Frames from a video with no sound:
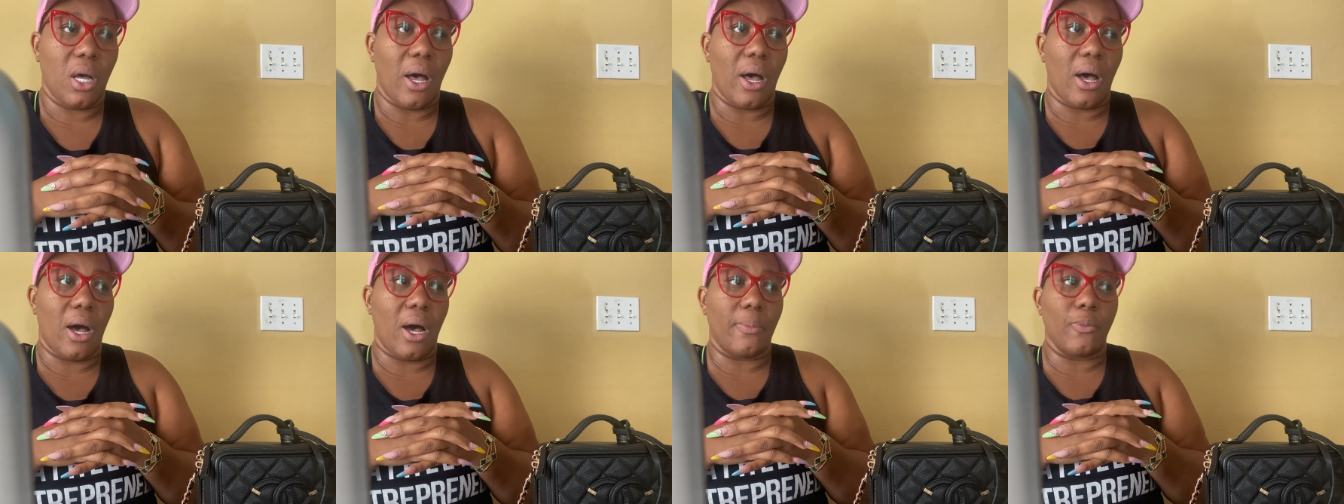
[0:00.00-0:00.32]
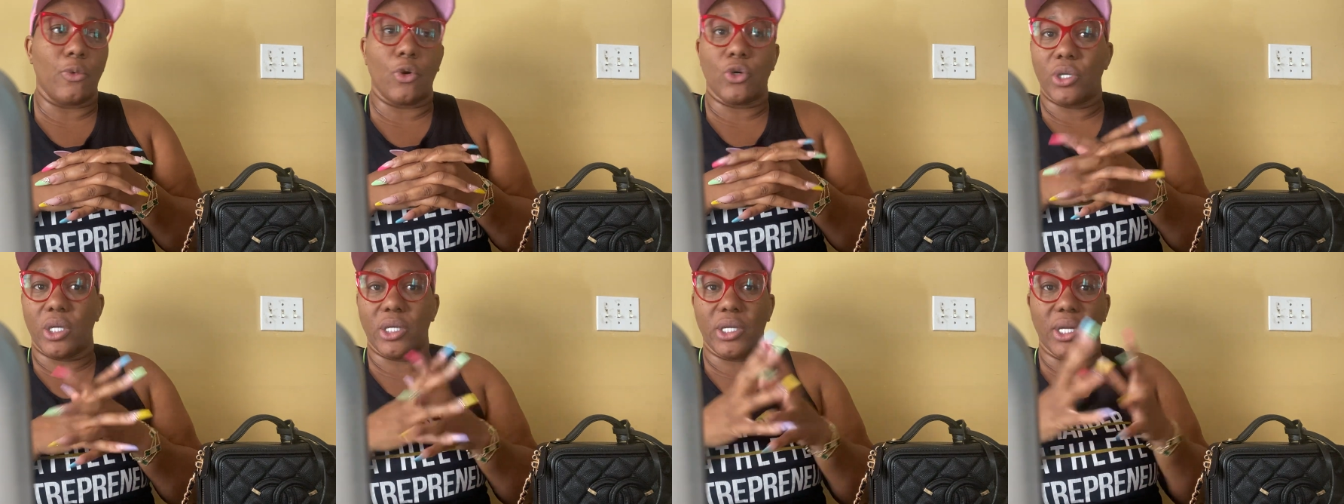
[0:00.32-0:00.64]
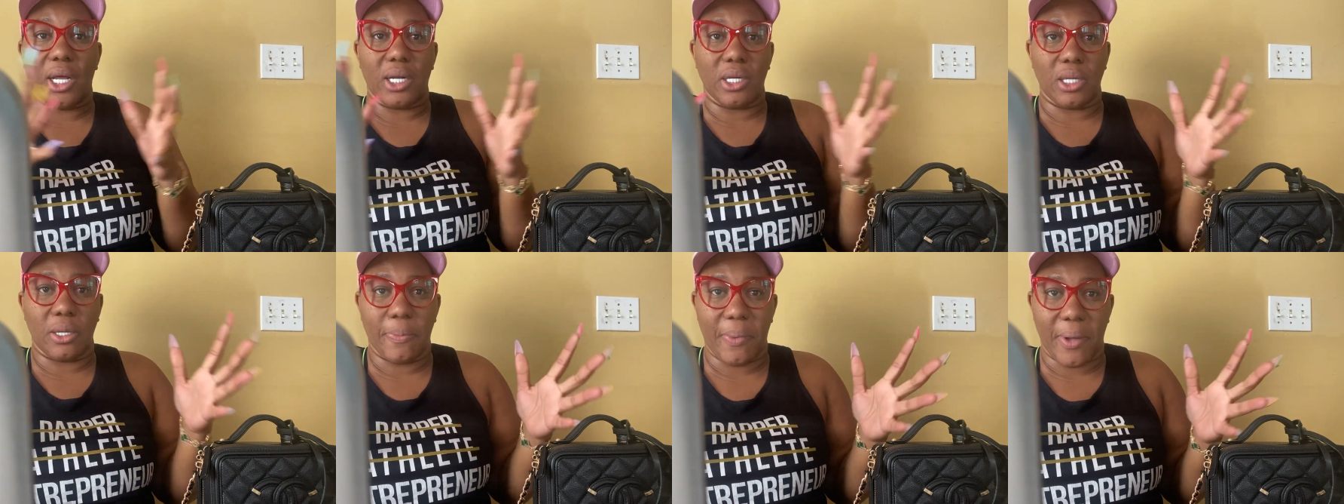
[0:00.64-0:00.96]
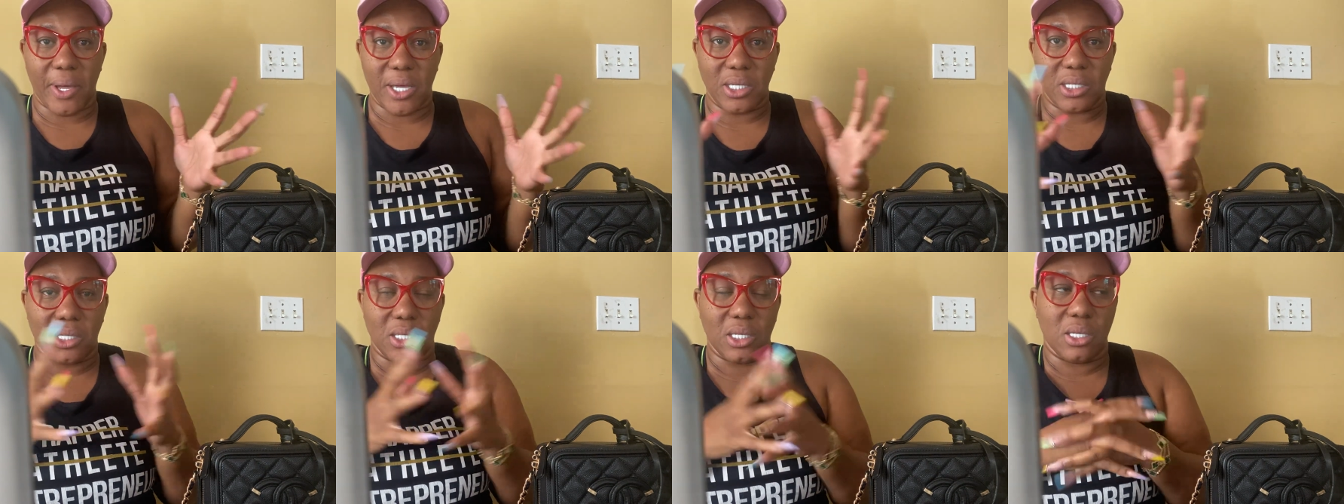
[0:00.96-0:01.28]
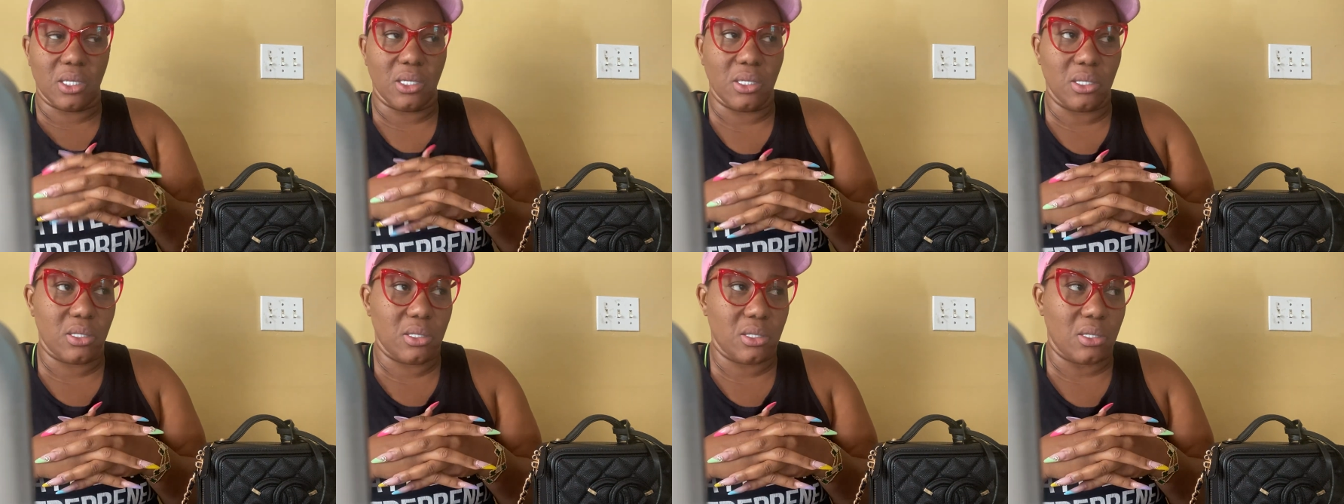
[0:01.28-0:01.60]
um, on a daily
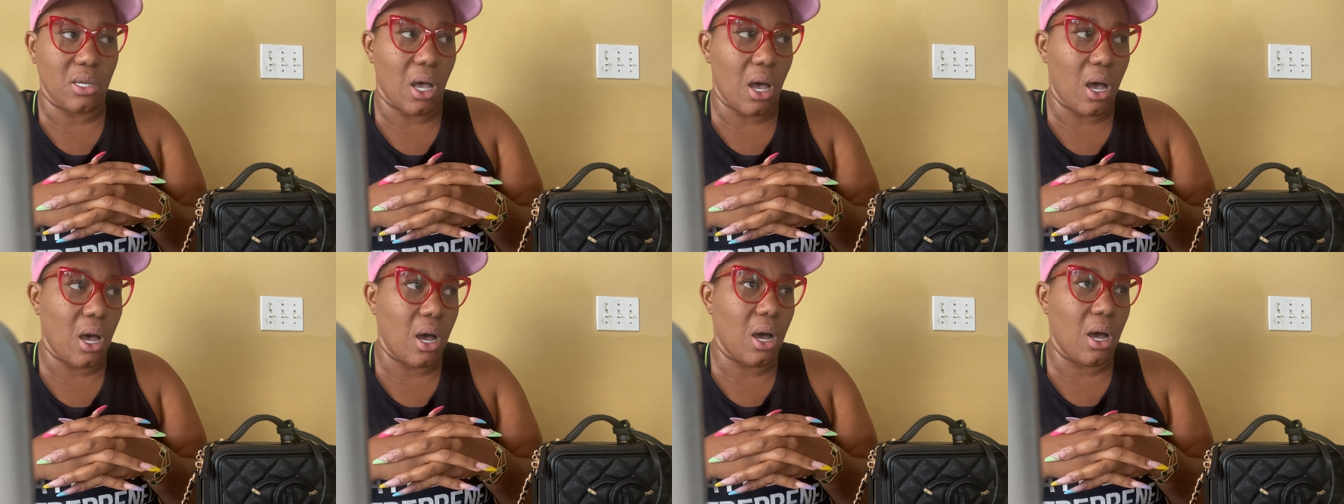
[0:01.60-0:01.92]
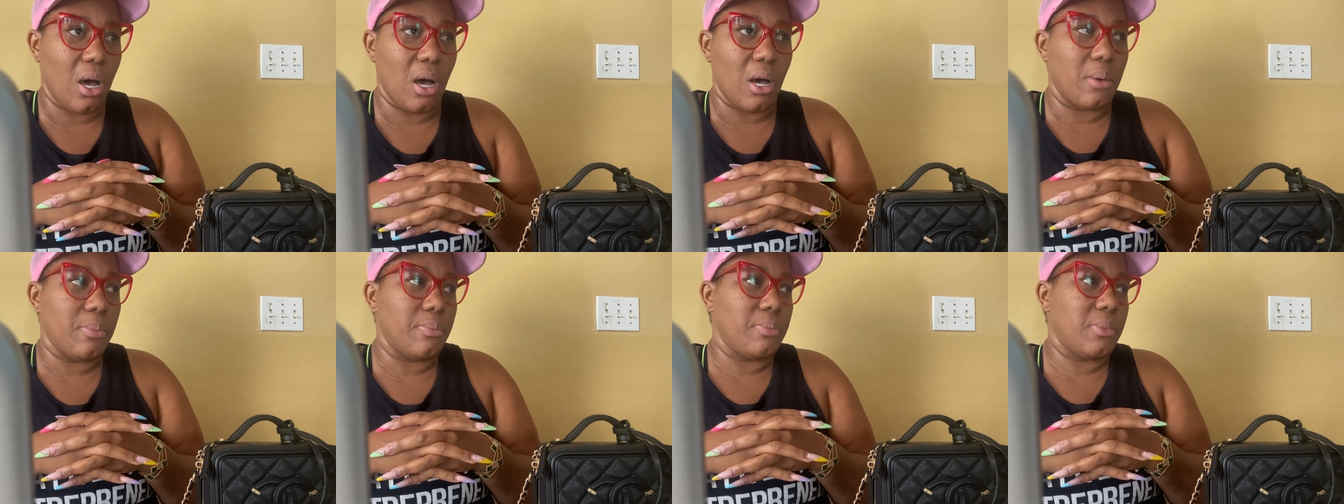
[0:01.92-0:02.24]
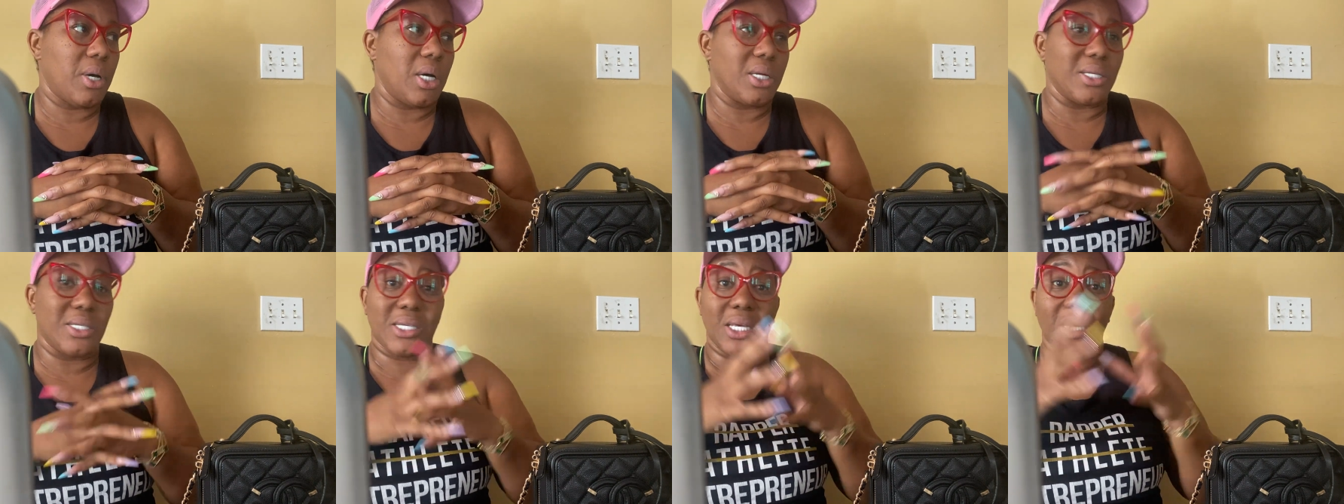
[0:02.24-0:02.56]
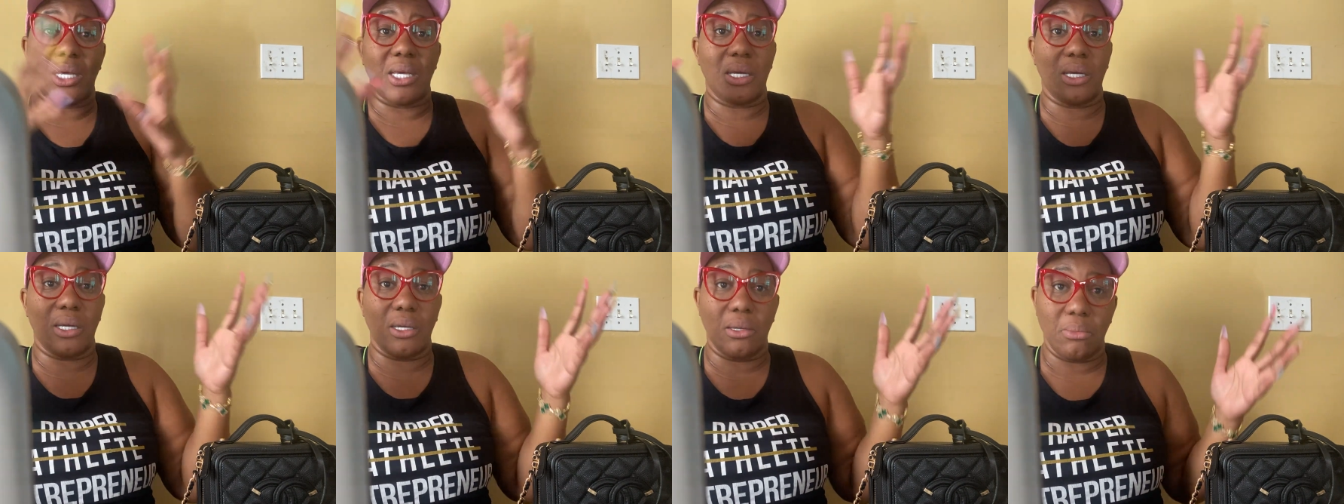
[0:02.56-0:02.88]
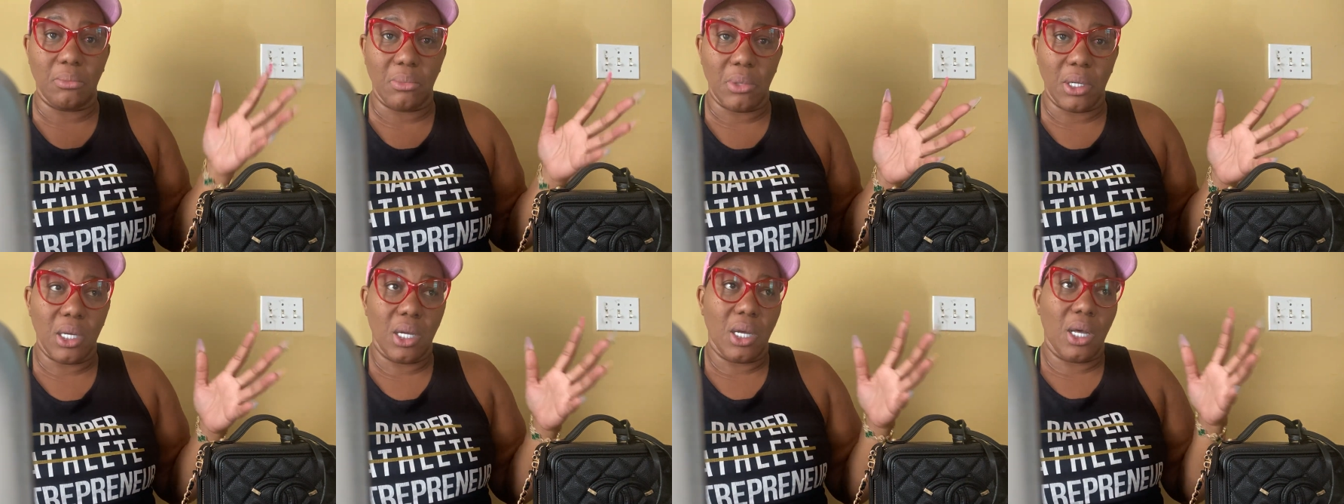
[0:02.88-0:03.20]
basis, um, a
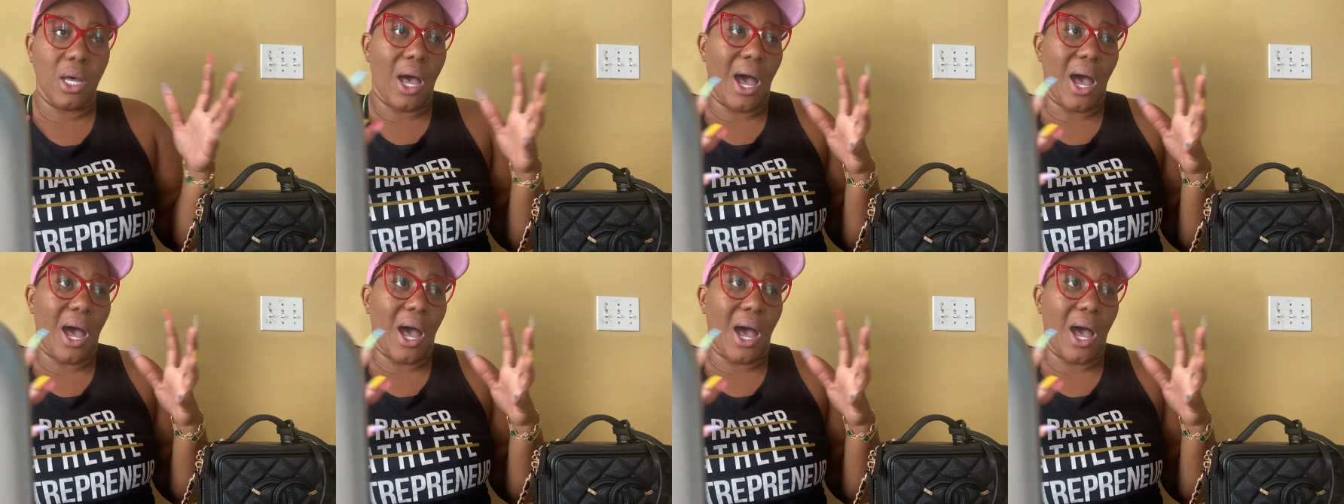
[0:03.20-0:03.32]
team.